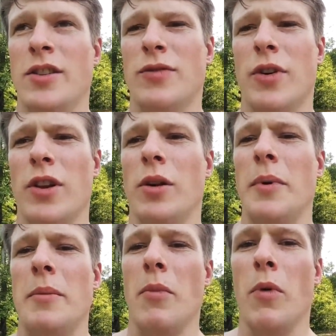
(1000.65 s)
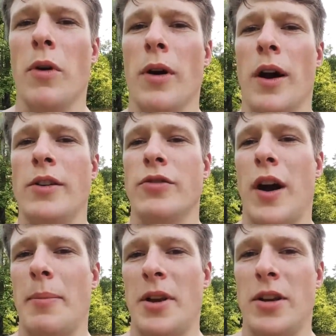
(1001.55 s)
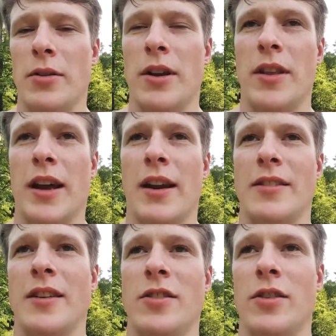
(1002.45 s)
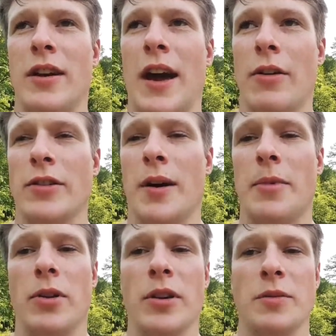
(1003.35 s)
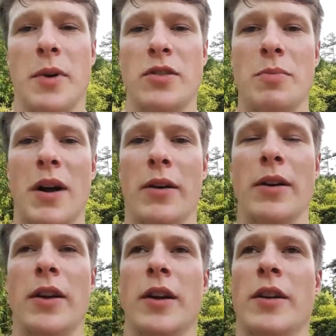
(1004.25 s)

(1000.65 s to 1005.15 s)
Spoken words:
just for a little bit more, a drop-in unit that kind of sits in your countertop and it looks much better.